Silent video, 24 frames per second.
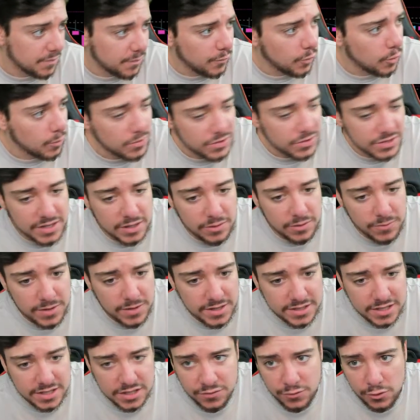Full percent
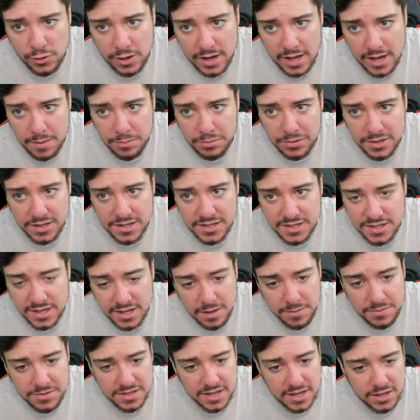risk is for A+
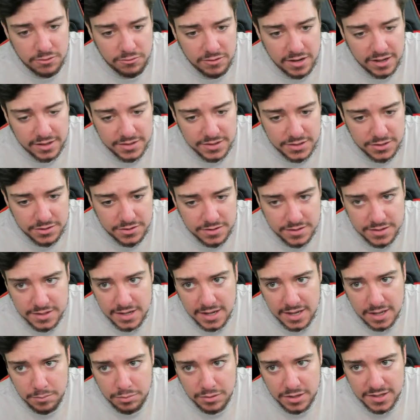setups. I do not consider this an
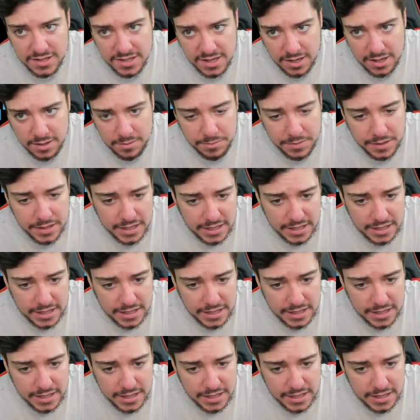A+ setup.